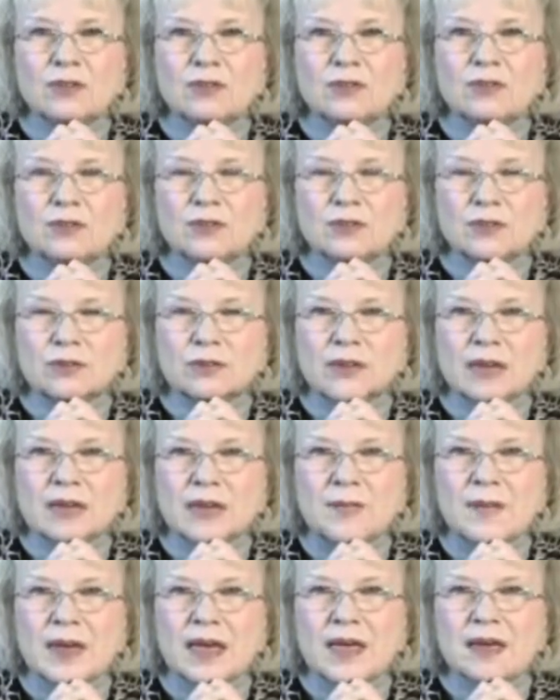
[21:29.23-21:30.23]
You
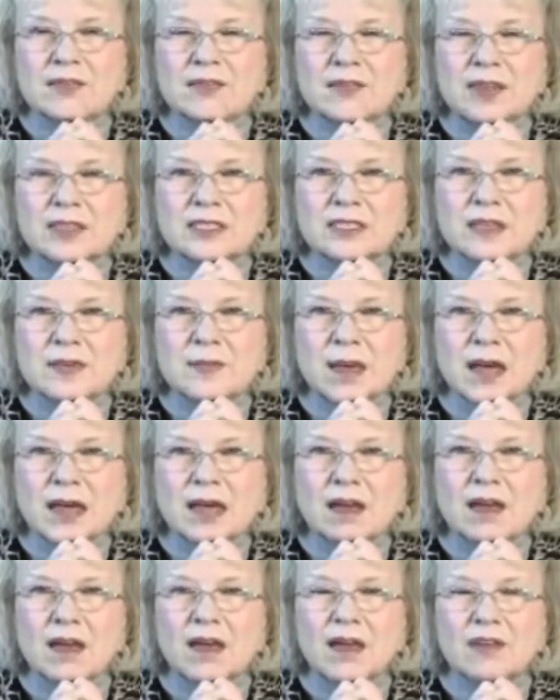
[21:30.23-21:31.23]
truly manifested my
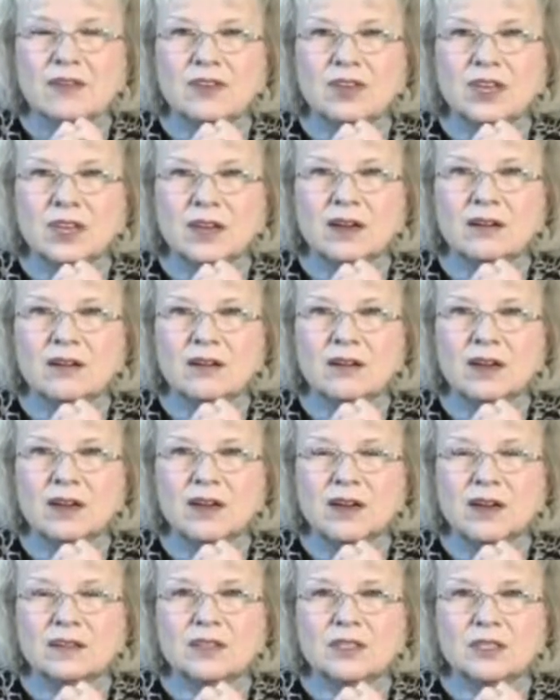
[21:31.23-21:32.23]
life here
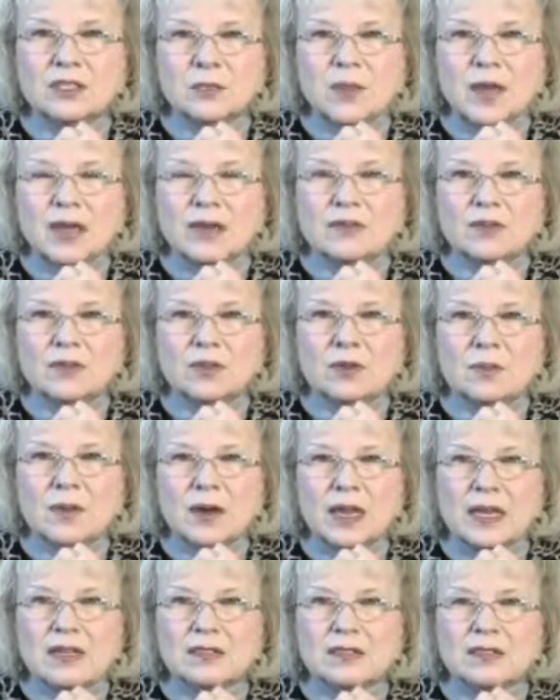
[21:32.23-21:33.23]
in this painful
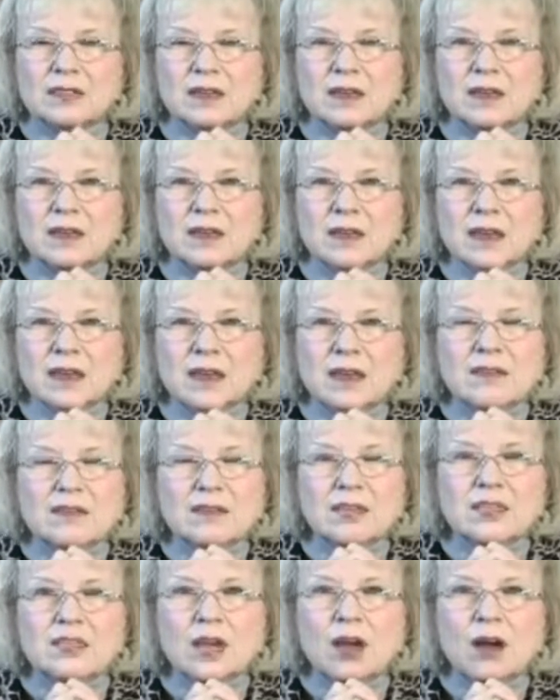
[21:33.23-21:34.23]
place. In
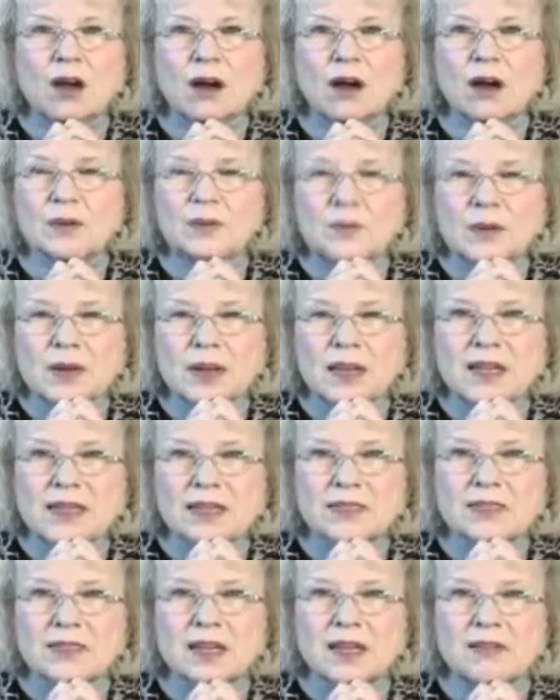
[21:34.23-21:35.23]
this hard
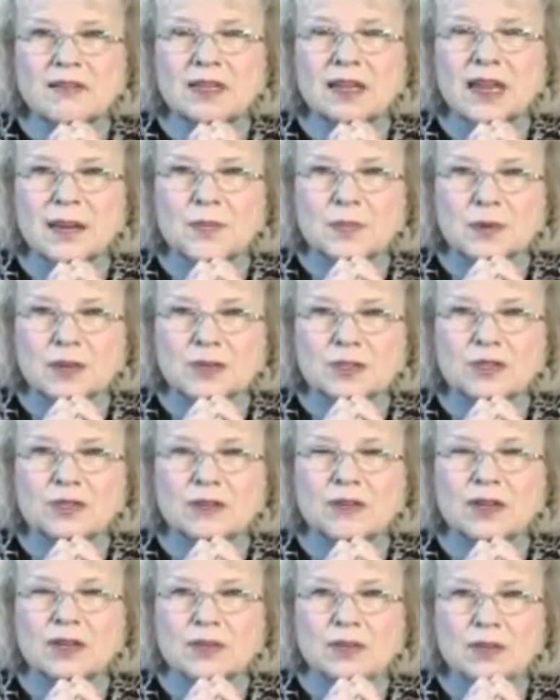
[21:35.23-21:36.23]
place that I put
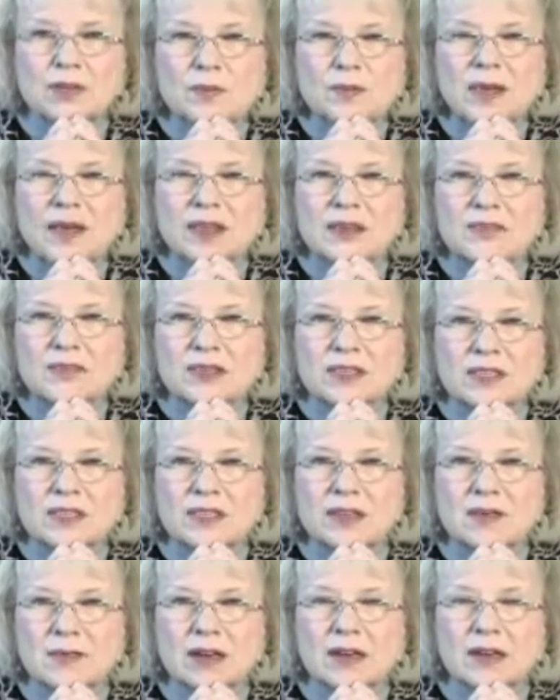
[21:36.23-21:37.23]
you in, you
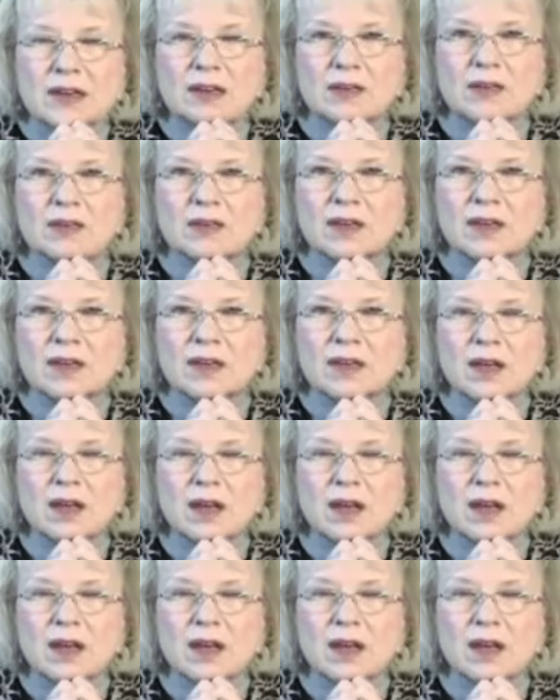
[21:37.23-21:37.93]
manifested my glory.